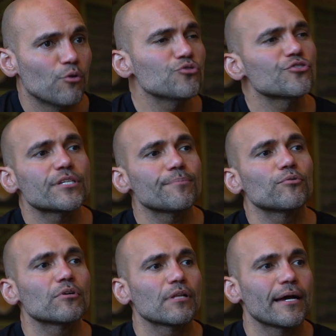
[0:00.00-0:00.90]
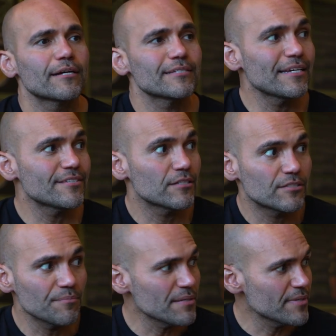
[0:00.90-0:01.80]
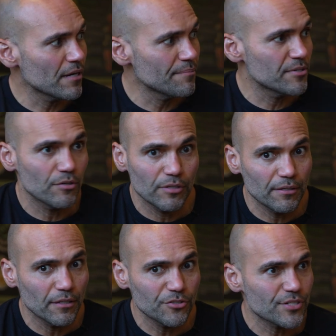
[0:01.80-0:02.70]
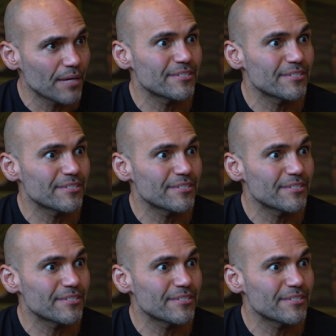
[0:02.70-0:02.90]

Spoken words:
who's your typical client? Because I see sometimes I come in at lunchtime.